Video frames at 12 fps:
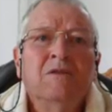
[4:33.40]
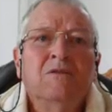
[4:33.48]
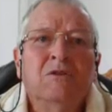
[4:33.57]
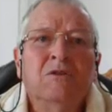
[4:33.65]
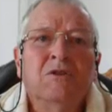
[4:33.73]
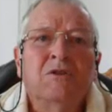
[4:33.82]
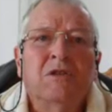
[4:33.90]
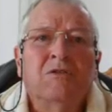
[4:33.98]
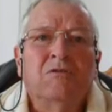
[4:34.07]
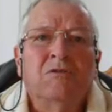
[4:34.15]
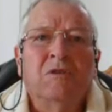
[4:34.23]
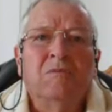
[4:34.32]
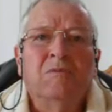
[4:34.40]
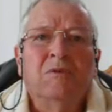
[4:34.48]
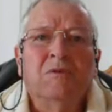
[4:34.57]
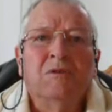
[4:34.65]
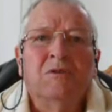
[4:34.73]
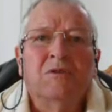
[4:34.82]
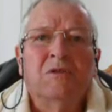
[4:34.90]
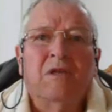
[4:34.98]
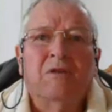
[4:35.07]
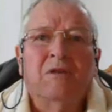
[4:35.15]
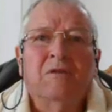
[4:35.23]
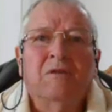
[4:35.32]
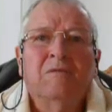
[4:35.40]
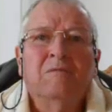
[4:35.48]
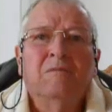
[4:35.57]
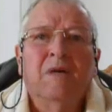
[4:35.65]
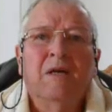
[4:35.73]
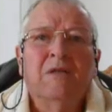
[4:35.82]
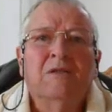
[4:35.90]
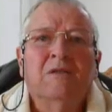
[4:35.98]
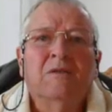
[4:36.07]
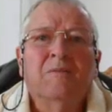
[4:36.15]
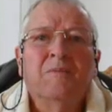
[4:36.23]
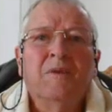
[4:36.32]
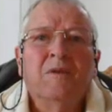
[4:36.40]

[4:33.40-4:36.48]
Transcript: Judas said to him, not Iscariot, Master,